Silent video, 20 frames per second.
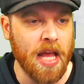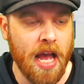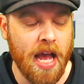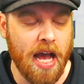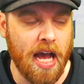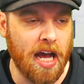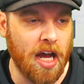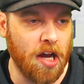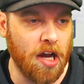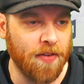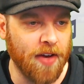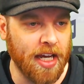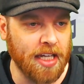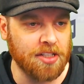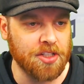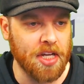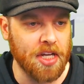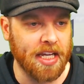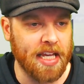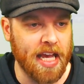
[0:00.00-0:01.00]
of
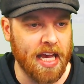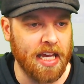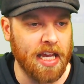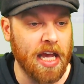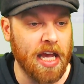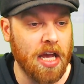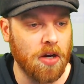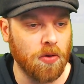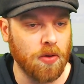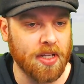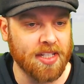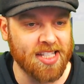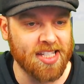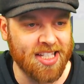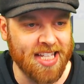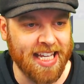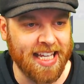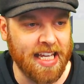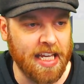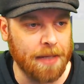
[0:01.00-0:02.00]
HJK
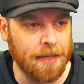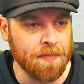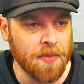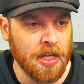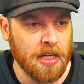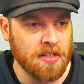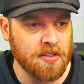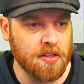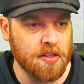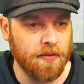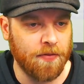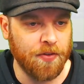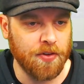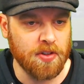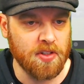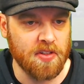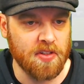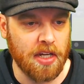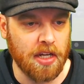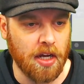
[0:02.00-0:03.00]
Helsinki. So the
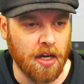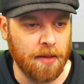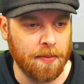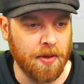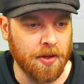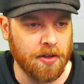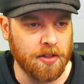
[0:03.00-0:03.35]
first thing I'm going